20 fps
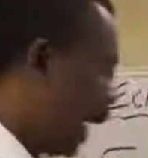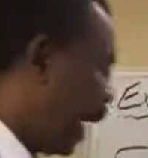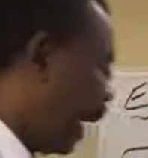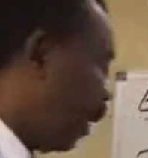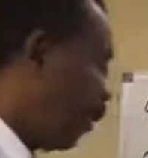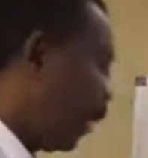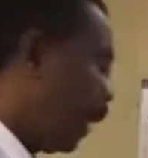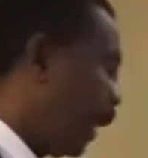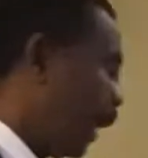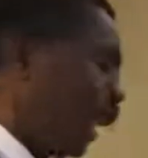
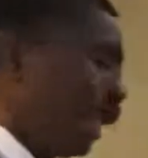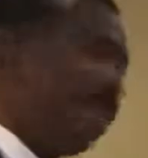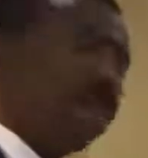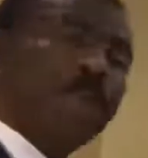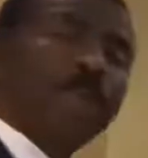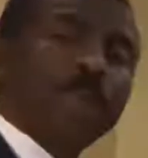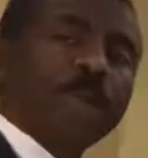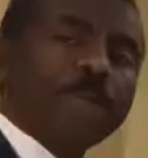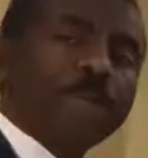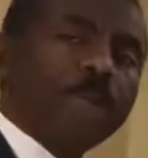I will end
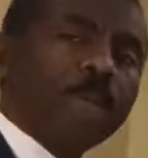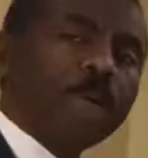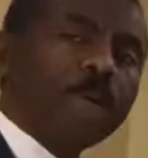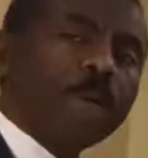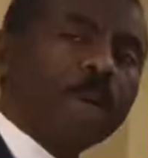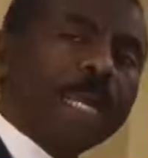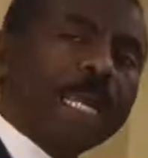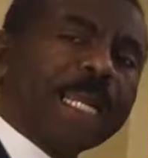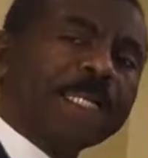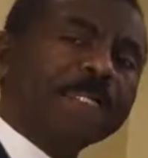up with
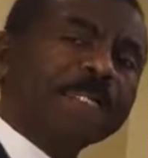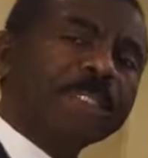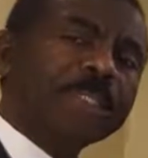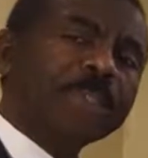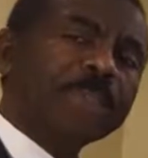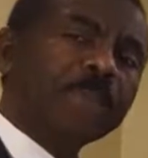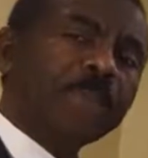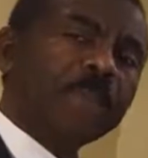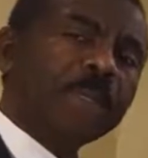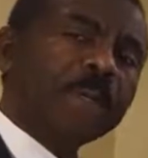4x
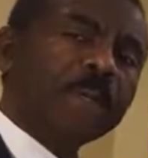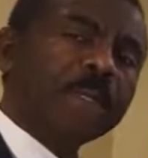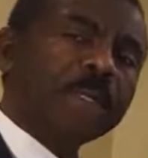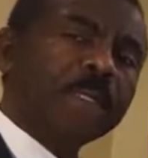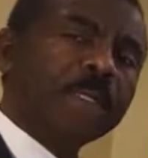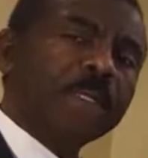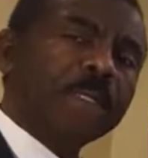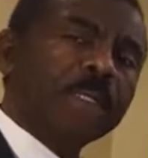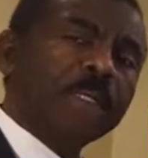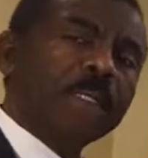
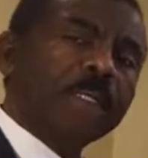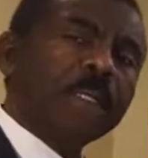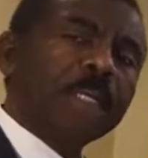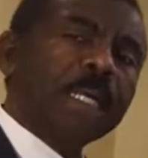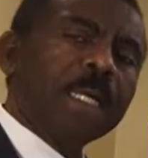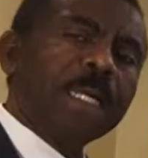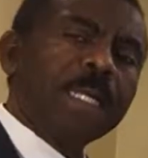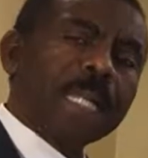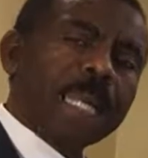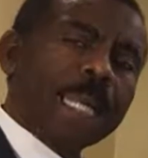squared?
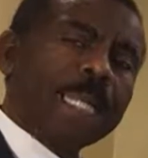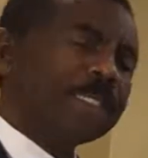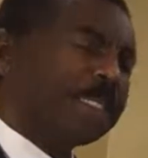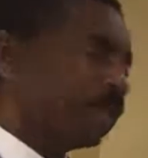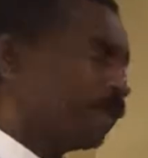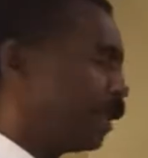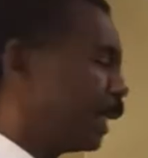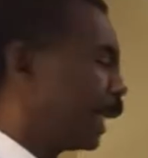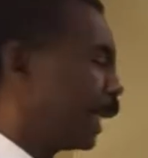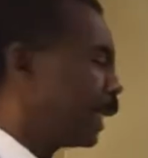And the
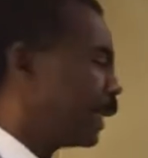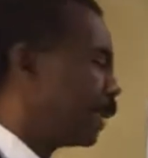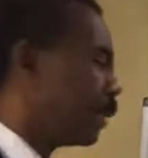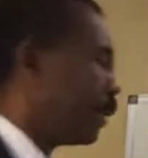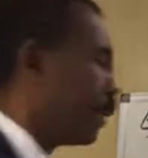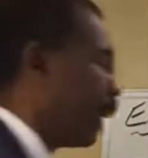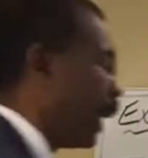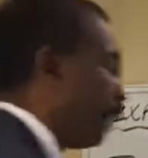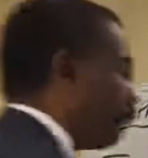answer to that is going